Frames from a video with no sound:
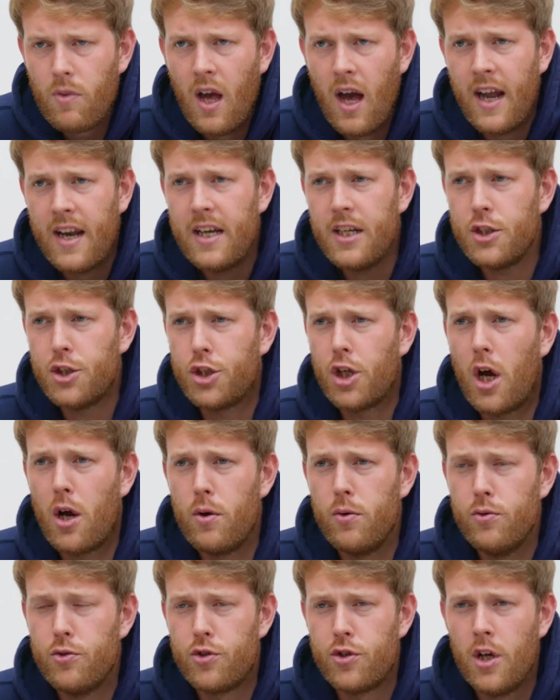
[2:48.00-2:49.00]
and it
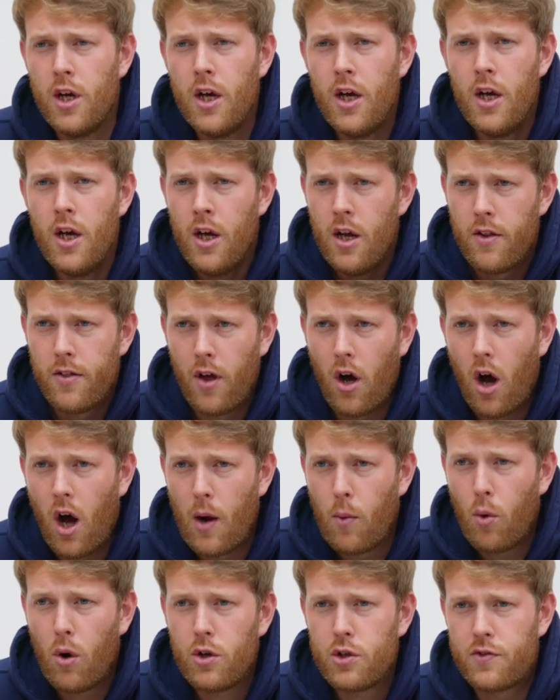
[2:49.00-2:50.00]
shows that I
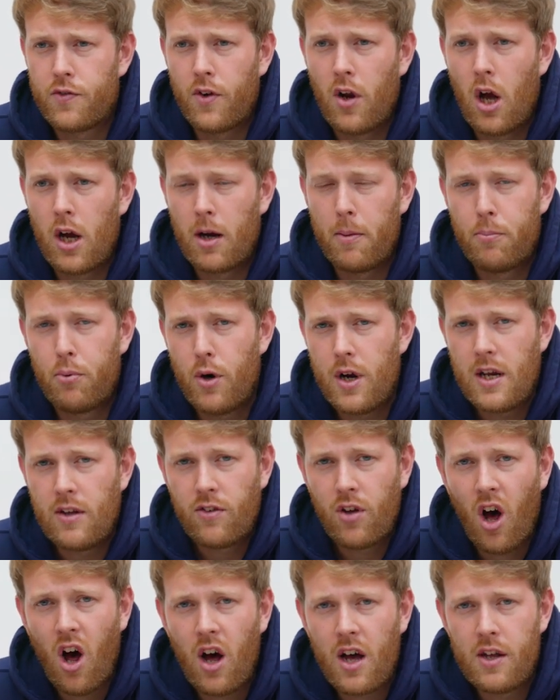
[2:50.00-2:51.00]
was flying a pretty
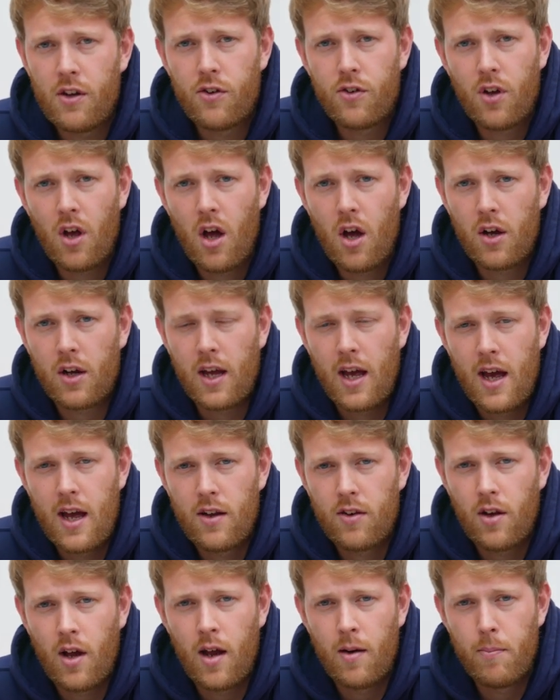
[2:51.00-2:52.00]
tight
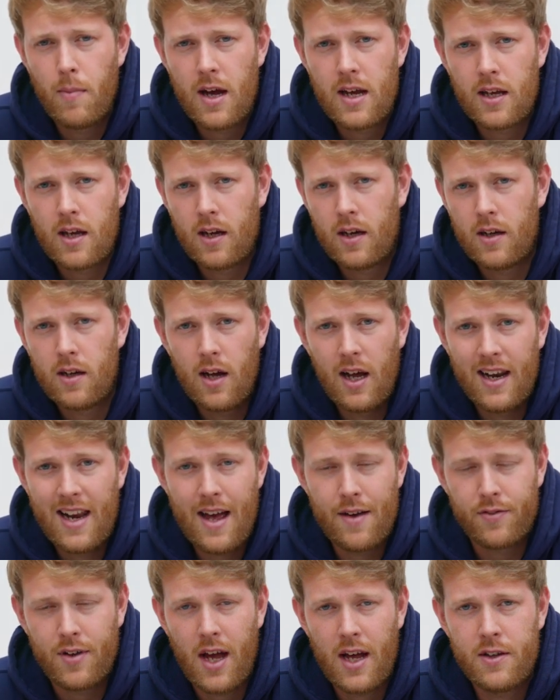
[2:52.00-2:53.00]
circuit and making a
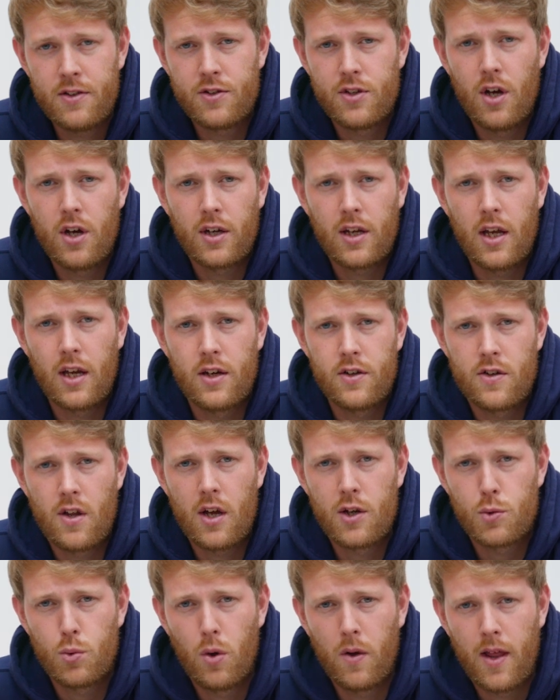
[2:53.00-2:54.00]
left-hand circuit because
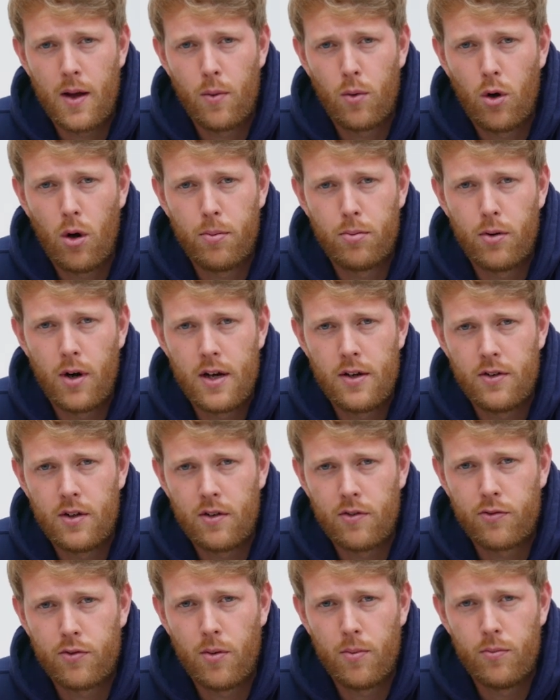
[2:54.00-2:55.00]
that's what they were
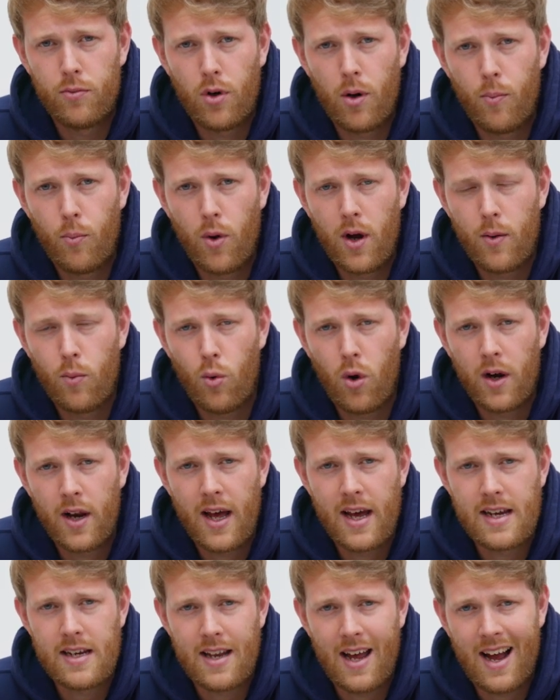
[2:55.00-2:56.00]
operating from runway
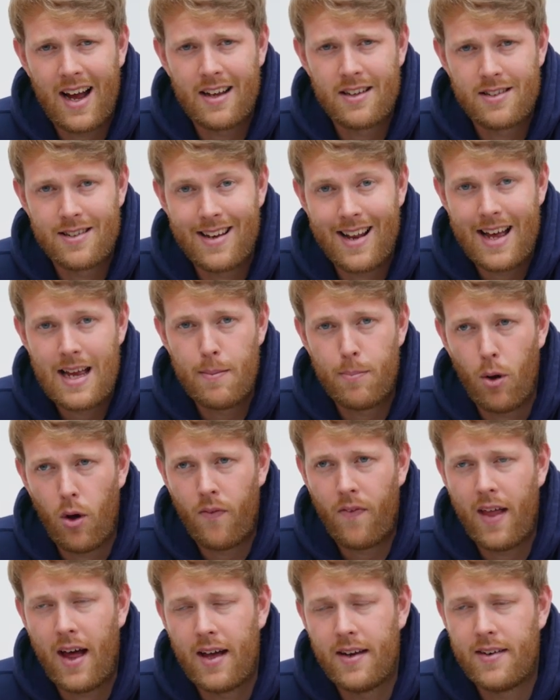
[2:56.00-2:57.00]
18 at Sleap
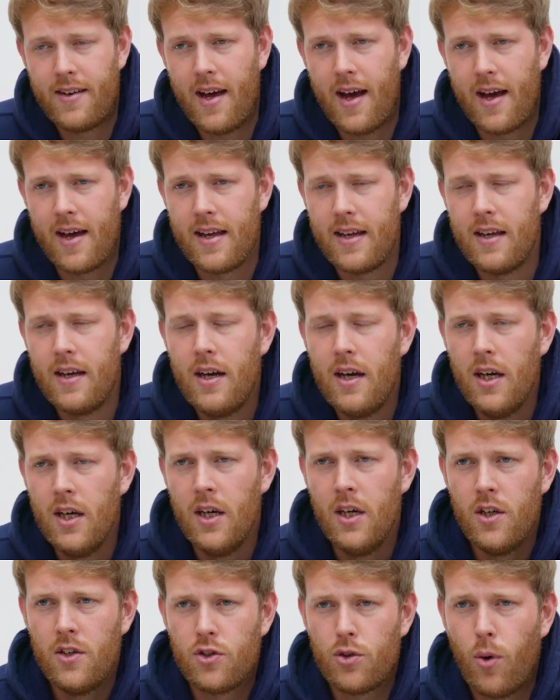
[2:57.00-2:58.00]
on that day.
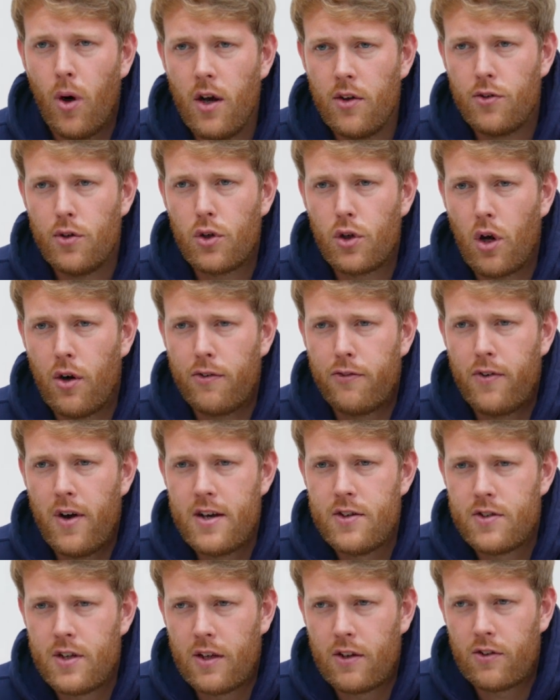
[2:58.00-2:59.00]
So I took off
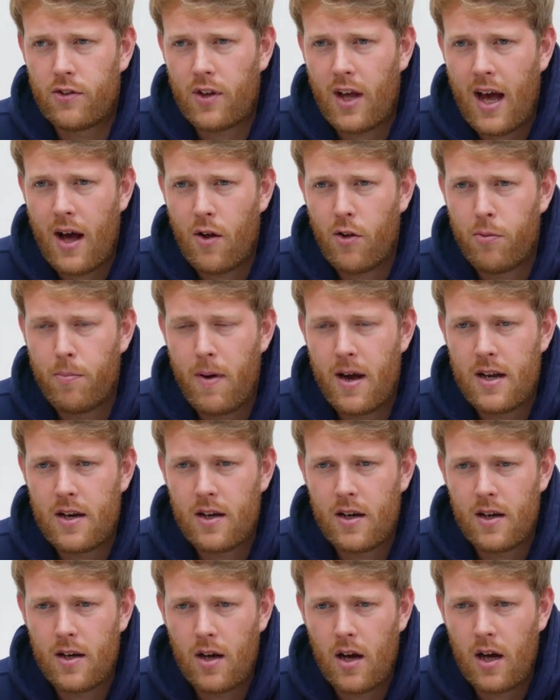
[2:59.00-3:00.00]
facing south, made
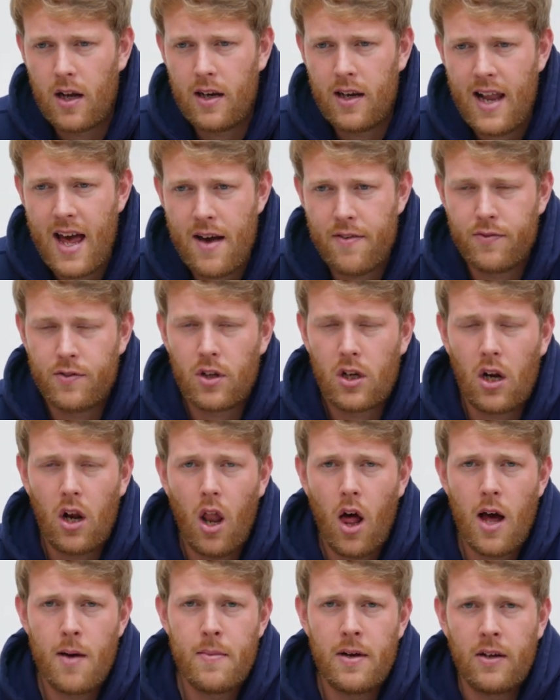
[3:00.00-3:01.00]
a left
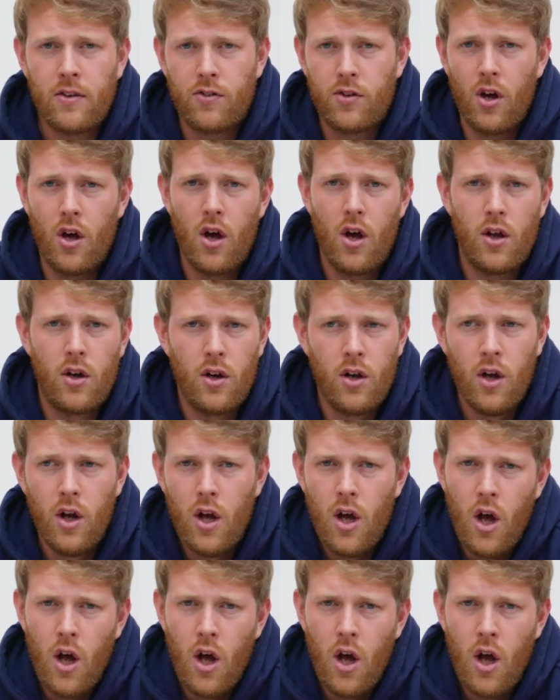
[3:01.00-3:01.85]
climbing turn